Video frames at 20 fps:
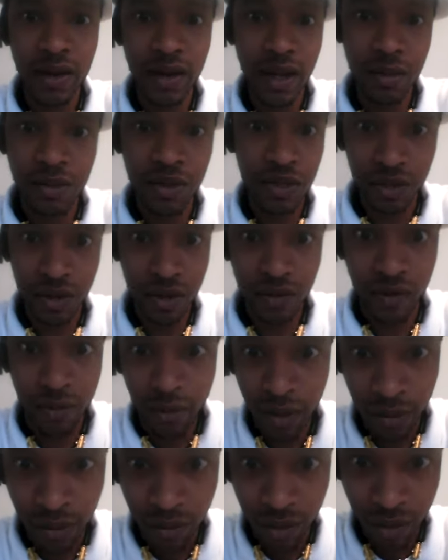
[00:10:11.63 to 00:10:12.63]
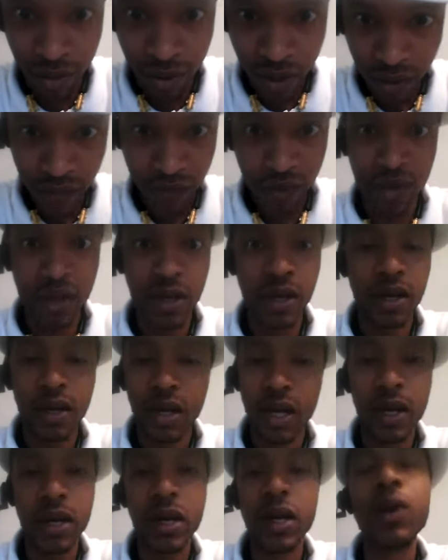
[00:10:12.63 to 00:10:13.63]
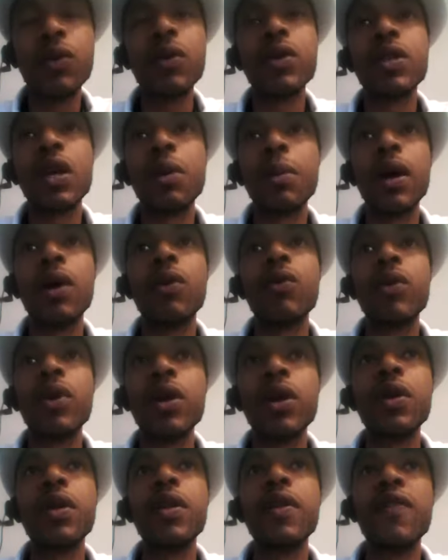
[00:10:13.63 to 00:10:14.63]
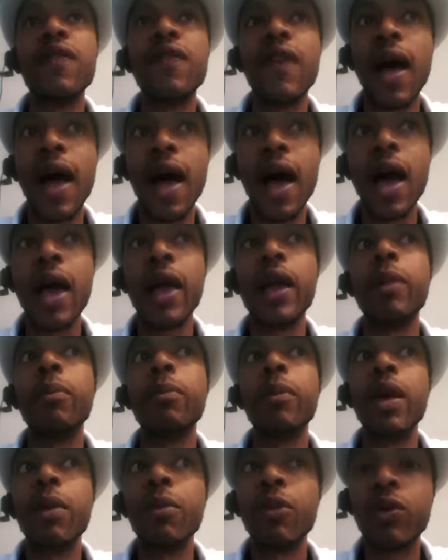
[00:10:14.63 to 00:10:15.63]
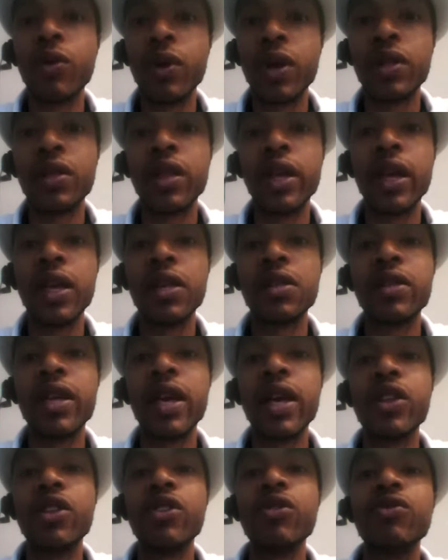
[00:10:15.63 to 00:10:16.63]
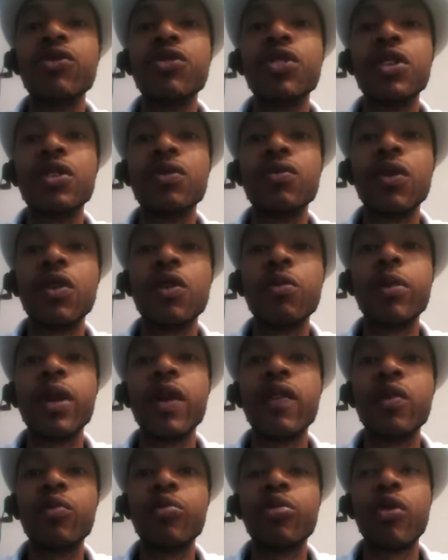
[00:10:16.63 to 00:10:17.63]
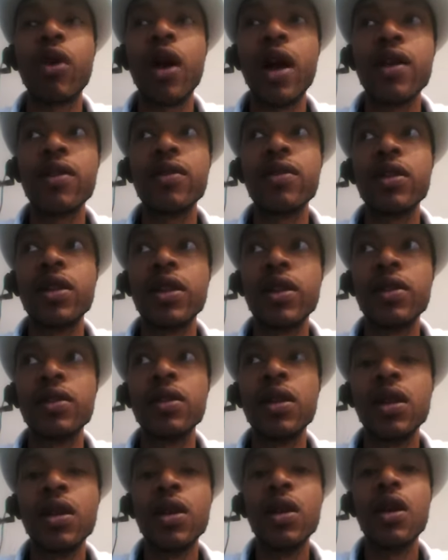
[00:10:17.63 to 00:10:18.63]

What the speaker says: I'm just going to remember everything. Like, no, we're talking about real divine memory, things that you just won't be able to process